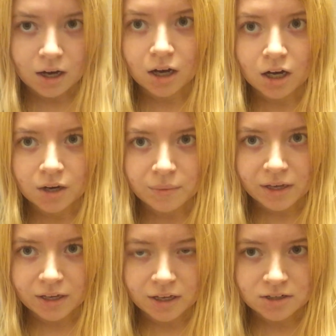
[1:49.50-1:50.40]

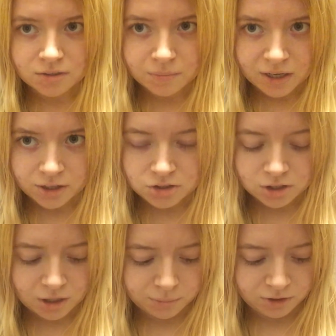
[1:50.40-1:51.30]
And my
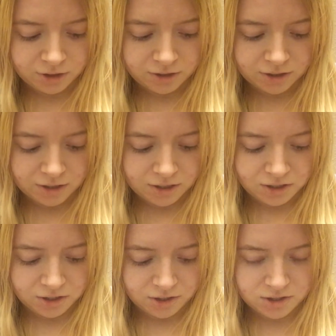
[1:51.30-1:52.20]
shop link
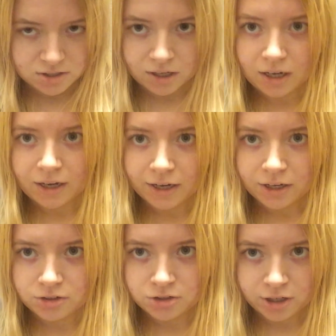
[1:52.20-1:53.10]
is
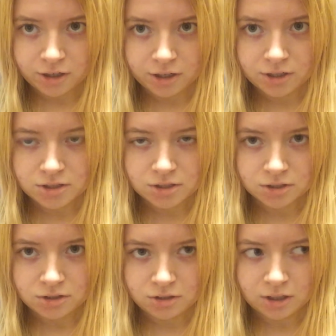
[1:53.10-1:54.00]

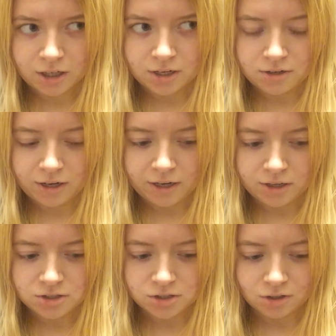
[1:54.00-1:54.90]

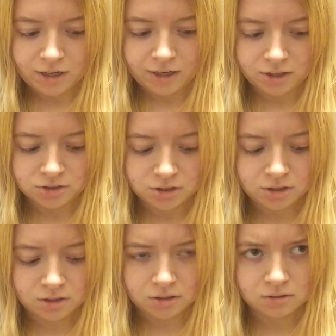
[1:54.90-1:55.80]

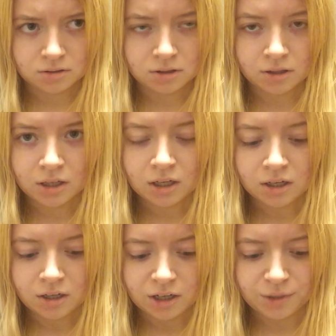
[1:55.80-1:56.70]

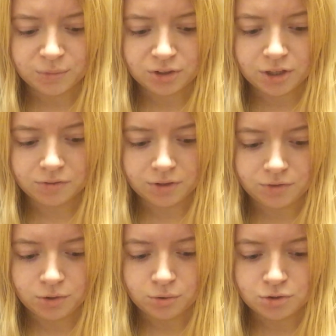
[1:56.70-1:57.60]
hicharis.net/Emily
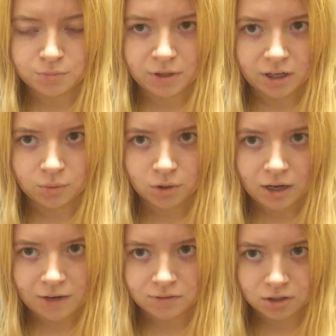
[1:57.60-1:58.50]
reviews, but I will
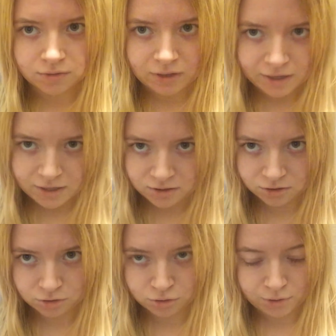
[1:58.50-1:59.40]
have all that in
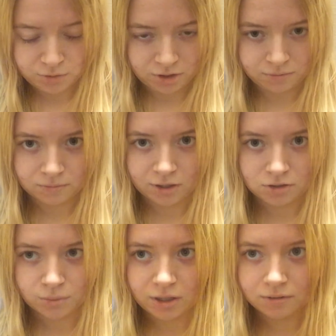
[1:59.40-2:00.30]
the description
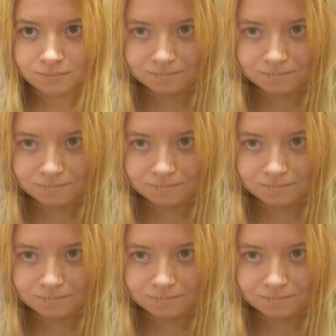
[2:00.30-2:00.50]
as well.